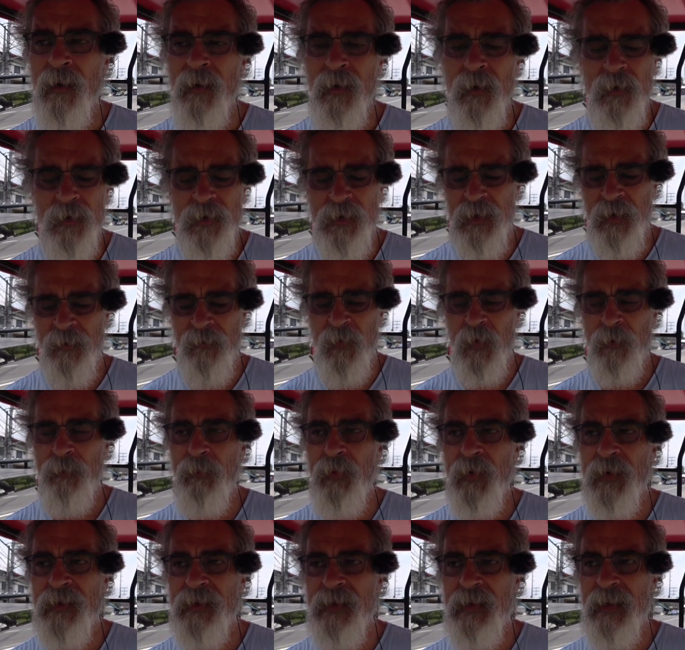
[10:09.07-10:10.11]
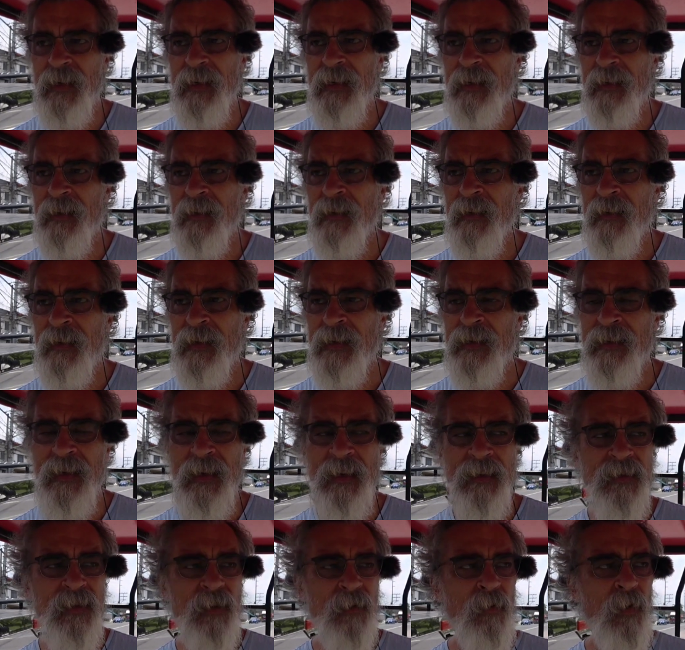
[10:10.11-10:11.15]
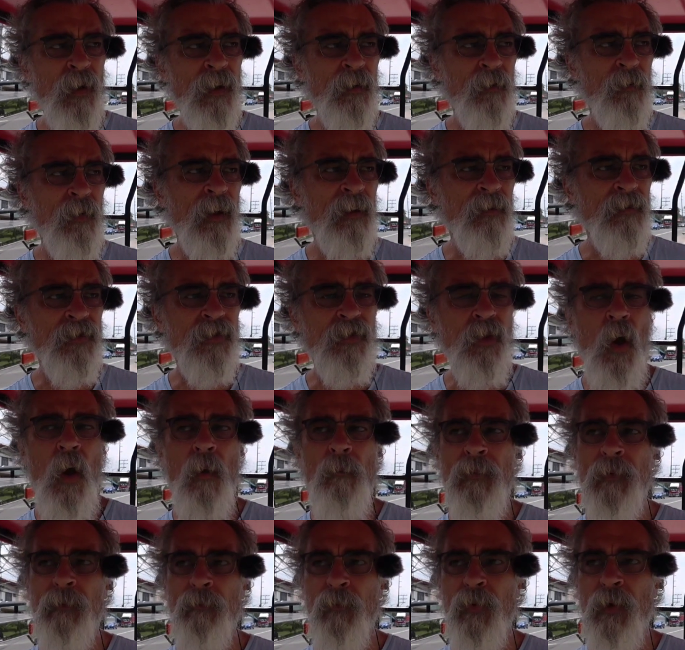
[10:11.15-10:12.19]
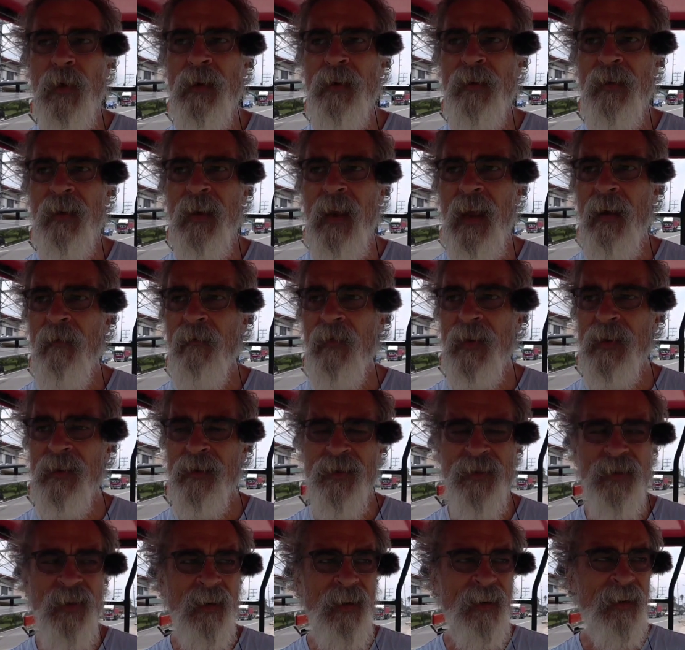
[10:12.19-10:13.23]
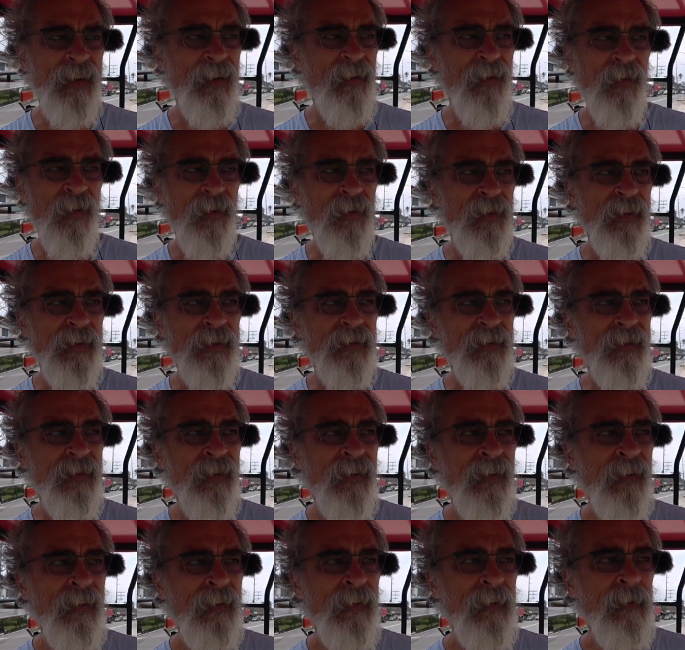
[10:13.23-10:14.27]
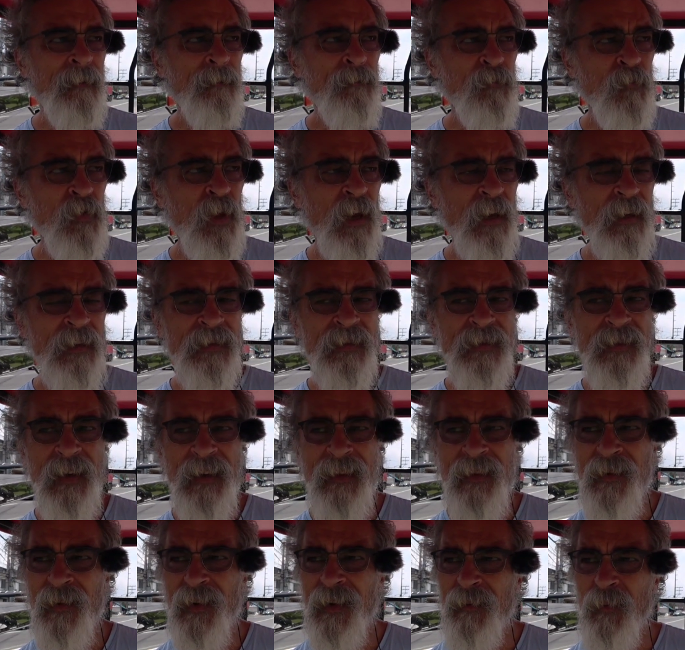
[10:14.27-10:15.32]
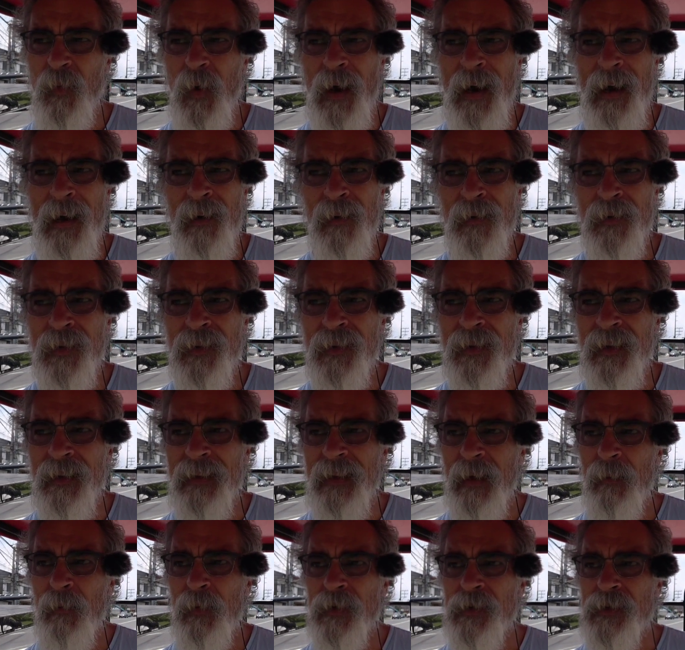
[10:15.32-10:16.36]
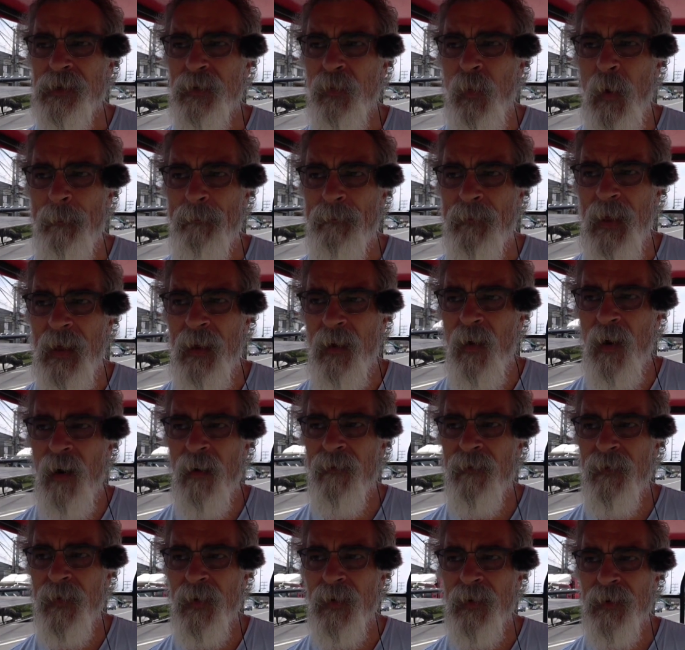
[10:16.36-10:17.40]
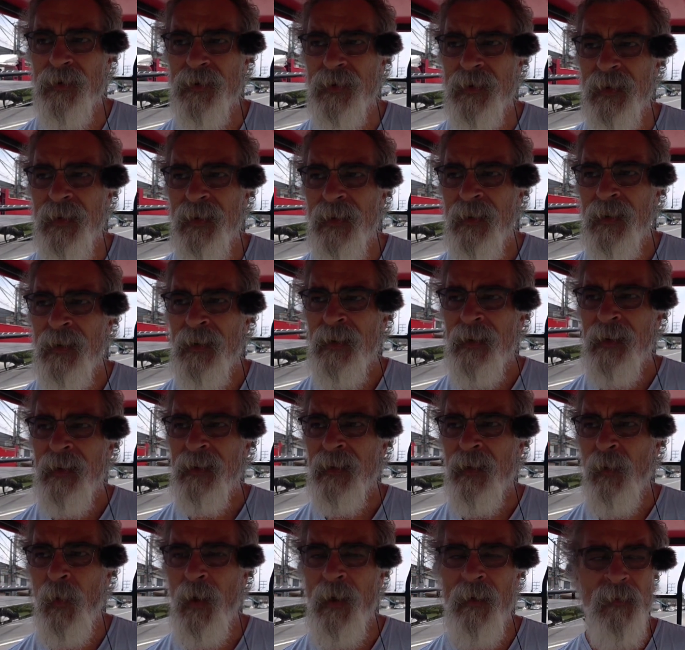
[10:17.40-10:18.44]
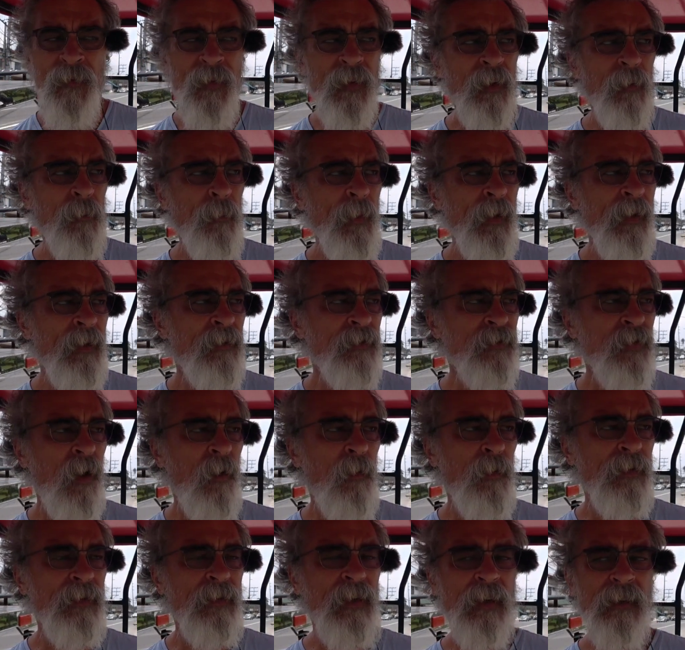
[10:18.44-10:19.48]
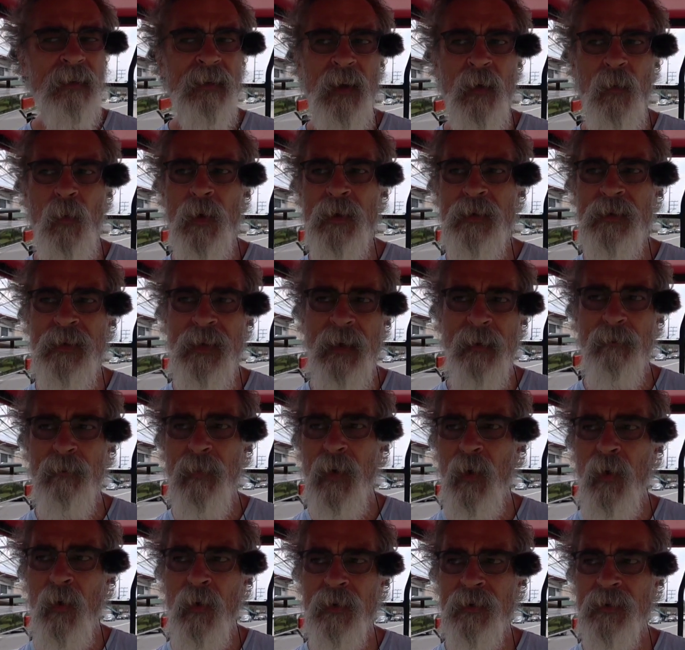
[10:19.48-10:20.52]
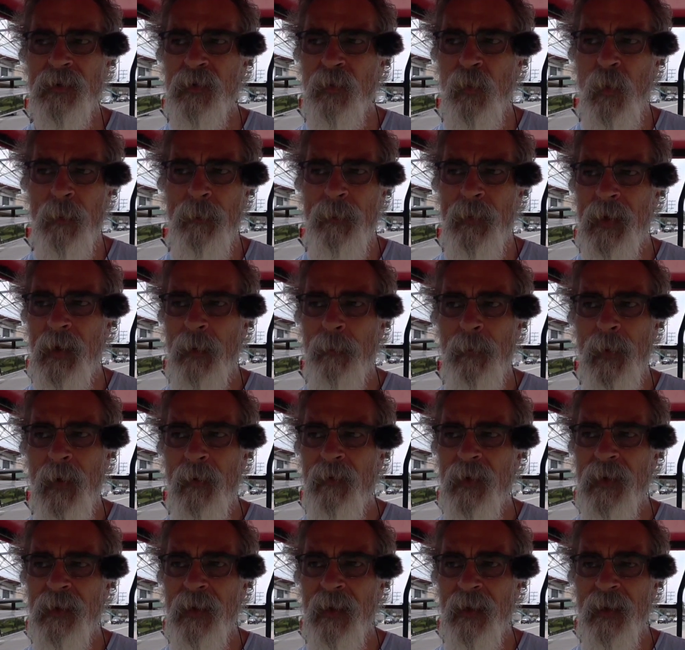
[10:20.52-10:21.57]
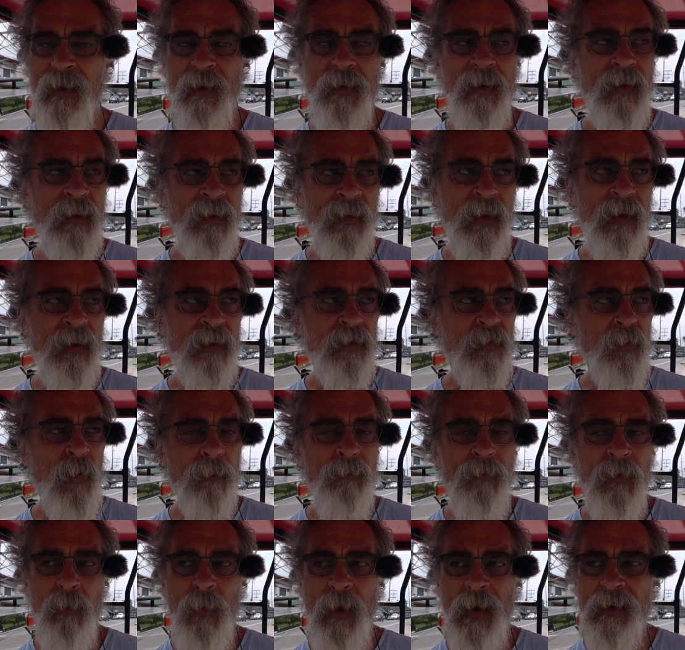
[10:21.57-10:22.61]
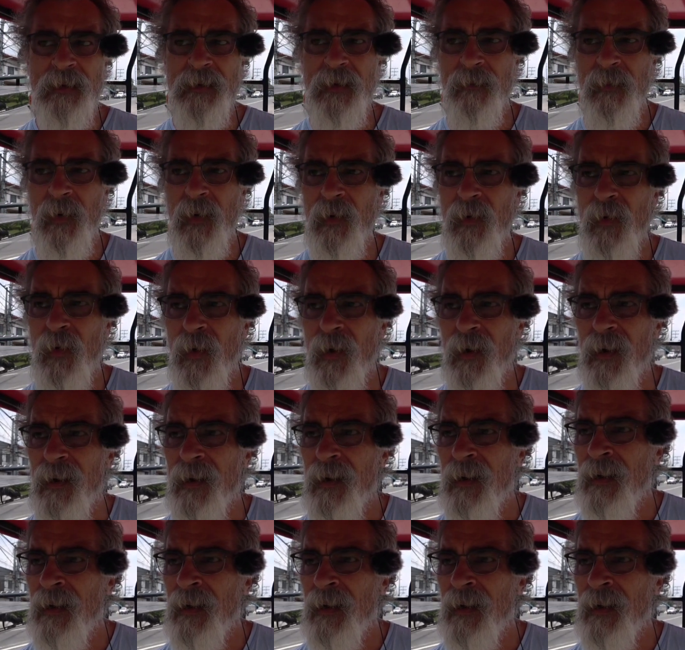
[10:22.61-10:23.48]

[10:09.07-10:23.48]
You could see footprints in it, and these kids are running around stomping, breathing heavy, and sucking in all this dust. I thought, wow, you think they would have swept that off first. The way Filipinos always got their Wistambo and sweeping up everything, you think they'd have swept the basketball court.